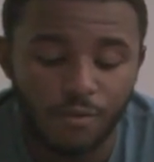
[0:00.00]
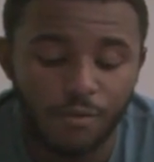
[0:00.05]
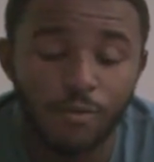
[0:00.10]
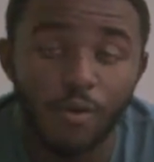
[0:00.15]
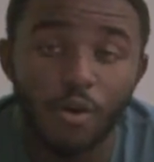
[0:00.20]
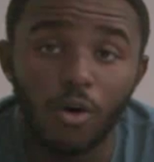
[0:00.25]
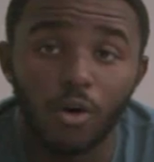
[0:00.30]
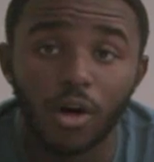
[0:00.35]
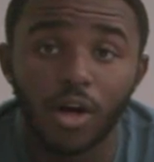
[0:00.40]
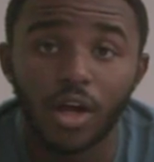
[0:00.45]

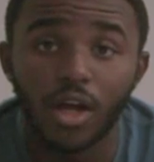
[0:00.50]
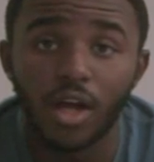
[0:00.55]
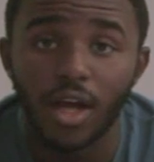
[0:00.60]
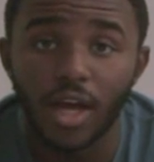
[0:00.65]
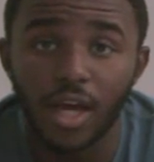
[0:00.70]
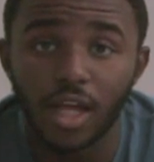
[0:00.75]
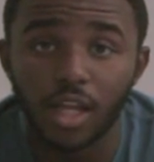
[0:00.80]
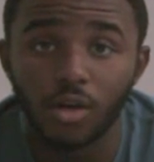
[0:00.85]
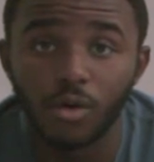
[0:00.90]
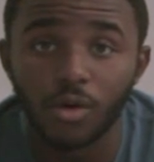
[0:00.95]
4,
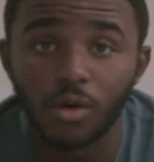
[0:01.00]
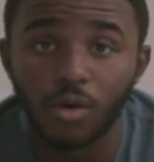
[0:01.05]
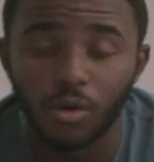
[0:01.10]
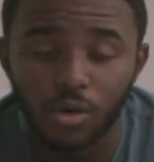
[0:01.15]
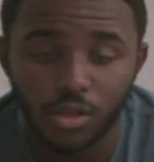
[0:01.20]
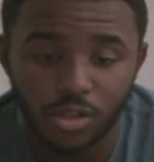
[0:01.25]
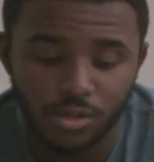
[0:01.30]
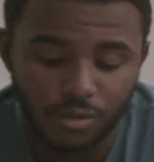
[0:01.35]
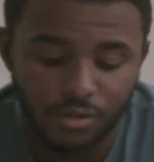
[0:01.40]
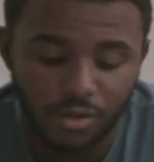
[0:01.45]
halo and
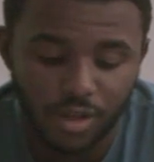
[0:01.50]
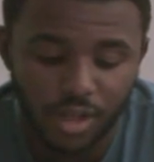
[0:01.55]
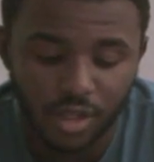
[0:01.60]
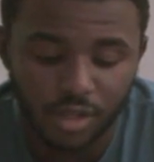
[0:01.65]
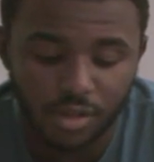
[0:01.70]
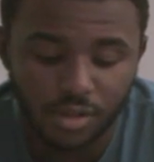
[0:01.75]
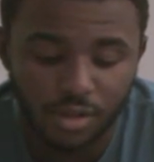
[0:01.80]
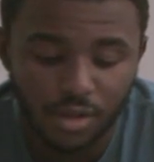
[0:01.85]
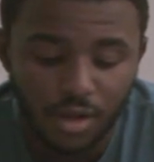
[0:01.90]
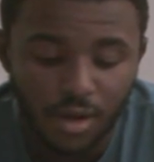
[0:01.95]
horns
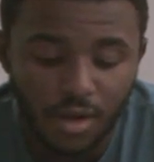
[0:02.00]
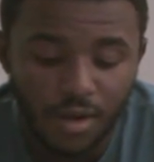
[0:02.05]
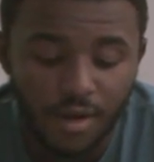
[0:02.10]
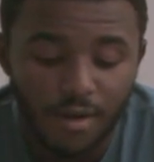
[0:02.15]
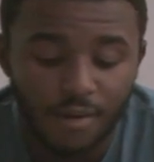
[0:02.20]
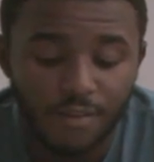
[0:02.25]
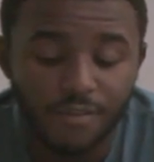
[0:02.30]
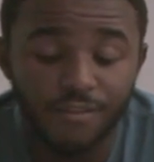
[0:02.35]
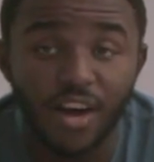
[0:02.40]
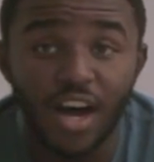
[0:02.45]
effect,
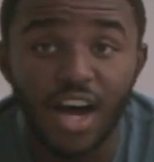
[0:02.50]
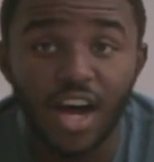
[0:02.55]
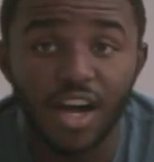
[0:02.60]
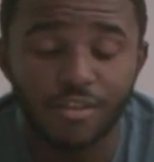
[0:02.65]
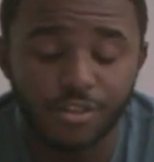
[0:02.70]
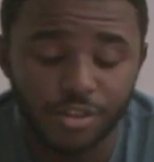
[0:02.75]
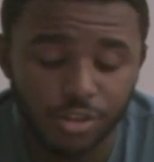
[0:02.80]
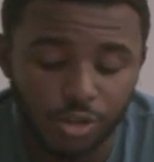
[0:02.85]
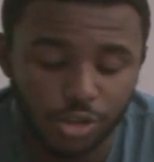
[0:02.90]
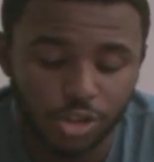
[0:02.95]

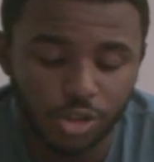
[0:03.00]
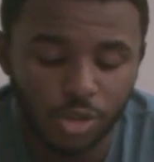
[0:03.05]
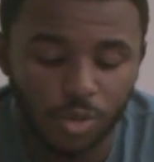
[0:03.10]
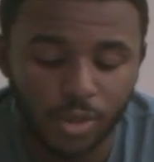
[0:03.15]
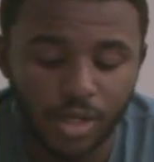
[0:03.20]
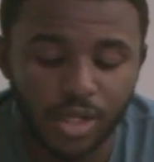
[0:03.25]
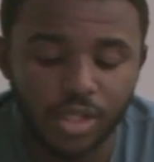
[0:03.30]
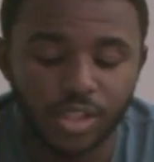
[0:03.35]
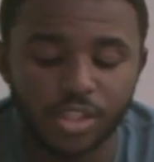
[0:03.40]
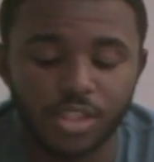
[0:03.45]
5, social
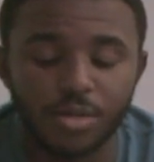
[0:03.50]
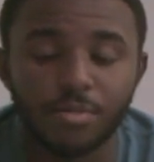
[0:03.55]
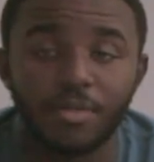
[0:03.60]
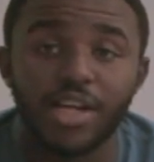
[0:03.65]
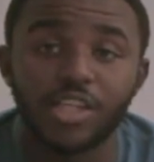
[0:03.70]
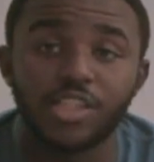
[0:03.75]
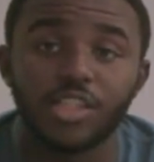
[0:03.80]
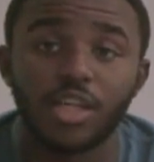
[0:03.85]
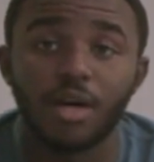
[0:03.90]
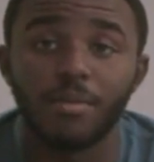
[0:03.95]
awareness and
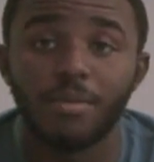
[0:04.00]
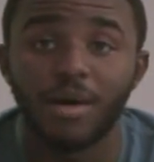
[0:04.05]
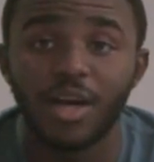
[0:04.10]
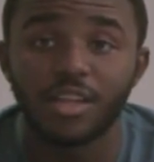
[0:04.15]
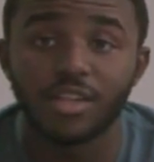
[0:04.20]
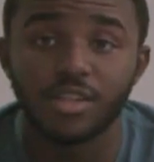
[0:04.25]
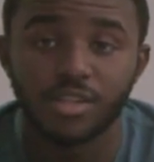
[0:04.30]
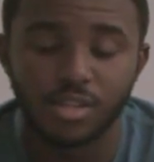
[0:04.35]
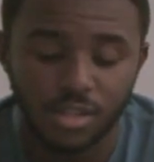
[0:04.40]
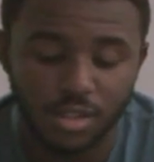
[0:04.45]
matching
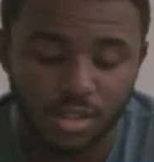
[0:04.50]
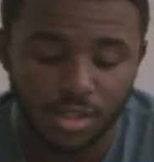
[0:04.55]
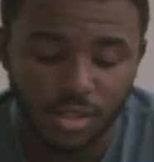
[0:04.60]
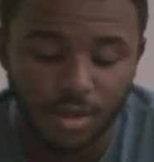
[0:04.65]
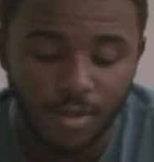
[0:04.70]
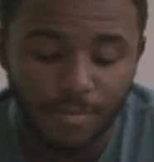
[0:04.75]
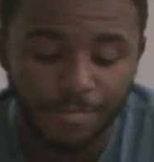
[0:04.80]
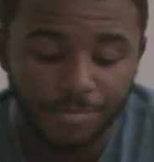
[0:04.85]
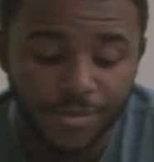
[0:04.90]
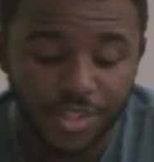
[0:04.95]
hypothesis,
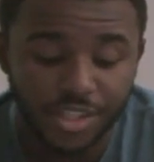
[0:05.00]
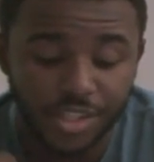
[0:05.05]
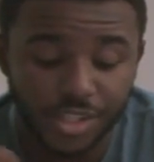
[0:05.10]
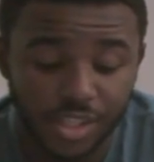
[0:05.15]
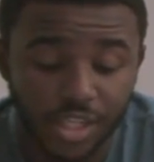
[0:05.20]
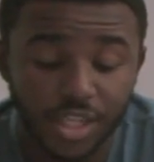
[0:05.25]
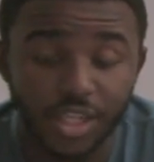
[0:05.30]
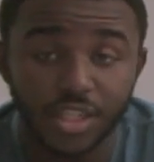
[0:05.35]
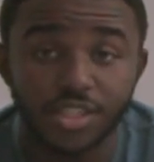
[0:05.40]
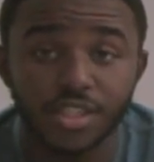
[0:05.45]

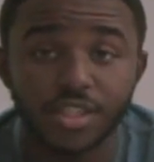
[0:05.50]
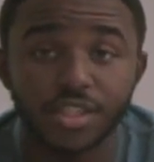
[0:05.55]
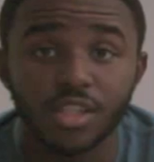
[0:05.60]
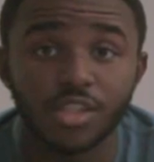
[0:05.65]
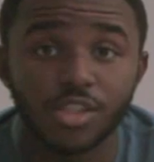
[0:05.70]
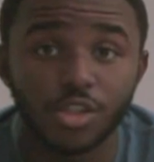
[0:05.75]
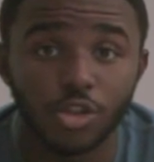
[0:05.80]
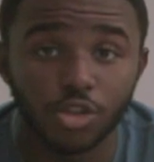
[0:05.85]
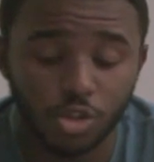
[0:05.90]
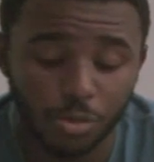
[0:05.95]
6,
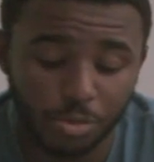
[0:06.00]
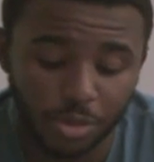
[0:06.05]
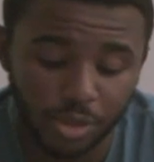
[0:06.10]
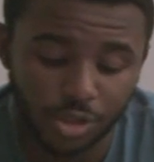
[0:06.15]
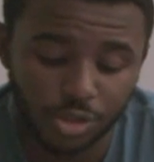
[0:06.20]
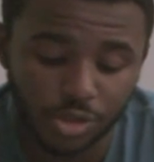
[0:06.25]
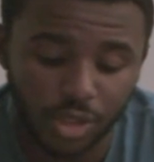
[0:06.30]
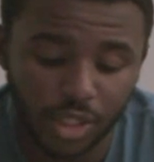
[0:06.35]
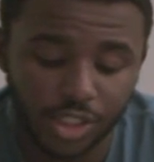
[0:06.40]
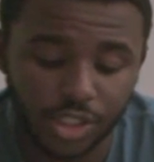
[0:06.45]
social
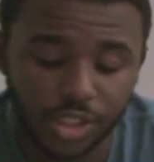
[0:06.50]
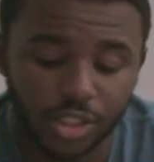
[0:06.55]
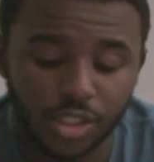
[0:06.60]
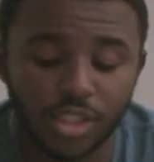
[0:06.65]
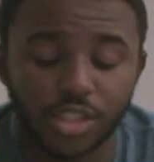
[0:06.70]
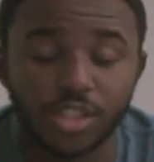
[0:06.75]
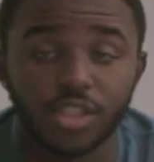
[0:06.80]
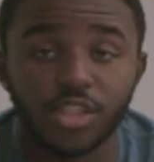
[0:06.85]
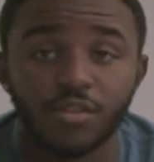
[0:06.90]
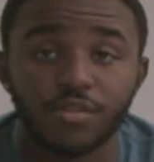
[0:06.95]
penetration
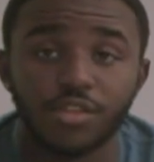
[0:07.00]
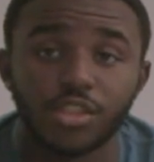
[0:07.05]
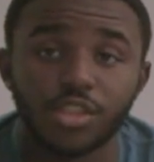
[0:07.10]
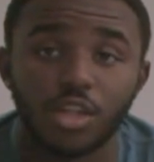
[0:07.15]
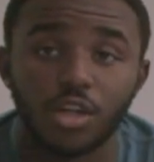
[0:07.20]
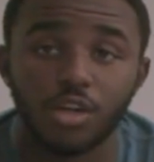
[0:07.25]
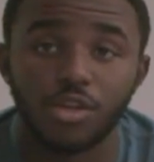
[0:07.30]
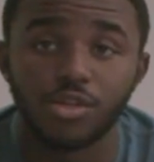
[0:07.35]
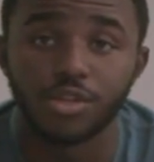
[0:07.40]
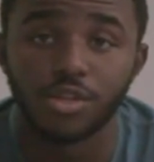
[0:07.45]
and
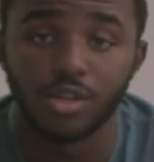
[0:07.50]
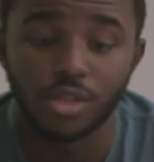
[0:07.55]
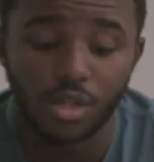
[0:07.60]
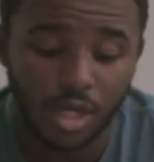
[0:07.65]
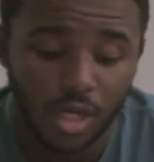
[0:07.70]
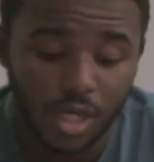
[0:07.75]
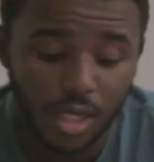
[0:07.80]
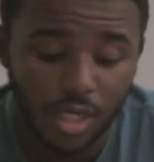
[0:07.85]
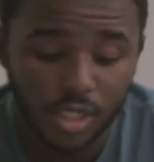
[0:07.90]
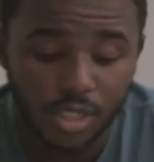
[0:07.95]
self-disclosure,
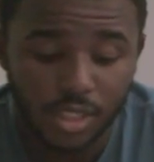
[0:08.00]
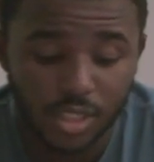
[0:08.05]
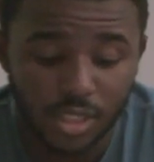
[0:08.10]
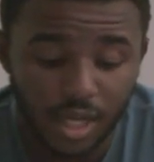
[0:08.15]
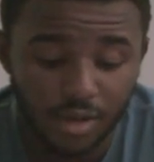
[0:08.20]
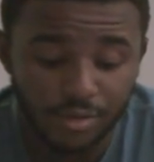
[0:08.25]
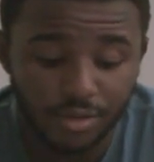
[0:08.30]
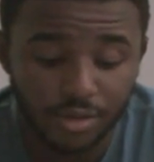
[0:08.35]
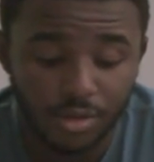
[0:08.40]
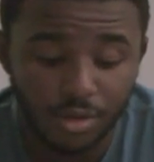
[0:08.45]

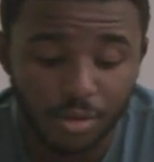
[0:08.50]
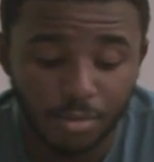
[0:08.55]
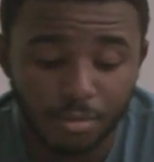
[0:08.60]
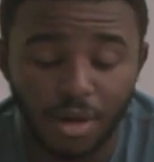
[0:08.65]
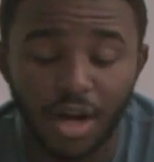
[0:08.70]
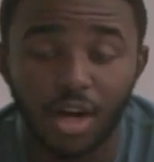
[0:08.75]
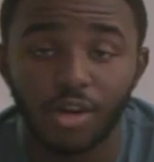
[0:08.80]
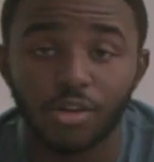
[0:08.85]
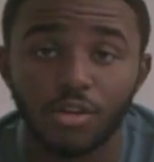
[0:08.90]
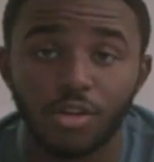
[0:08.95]
7,
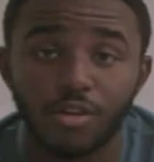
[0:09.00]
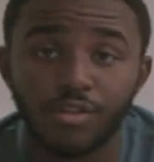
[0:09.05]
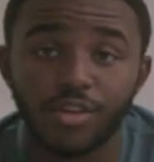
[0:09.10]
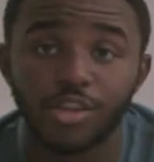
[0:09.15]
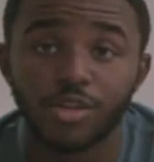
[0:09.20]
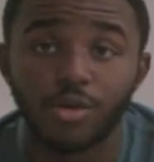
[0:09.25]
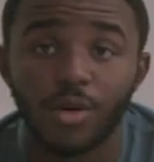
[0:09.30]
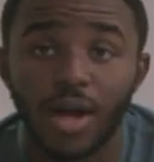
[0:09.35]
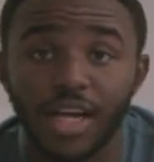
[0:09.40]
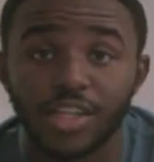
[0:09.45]
model of
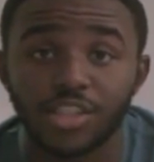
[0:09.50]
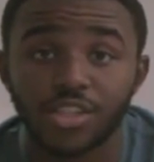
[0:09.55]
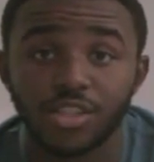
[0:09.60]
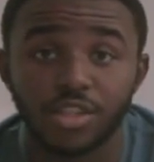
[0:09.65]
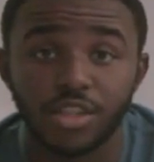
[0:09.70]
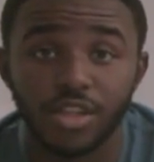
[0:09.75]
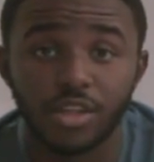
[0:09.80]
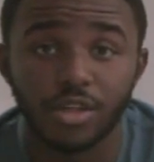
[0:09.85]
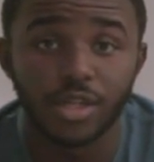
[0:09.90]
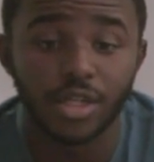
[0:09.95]
interaction
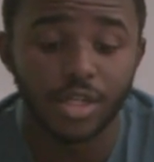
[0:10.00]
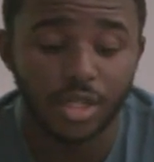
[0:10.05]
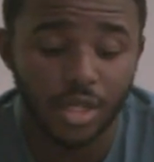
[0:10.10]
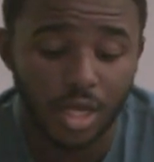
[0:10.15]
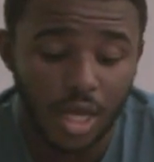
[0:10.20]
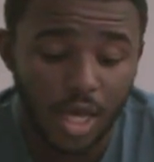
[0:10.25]
theory,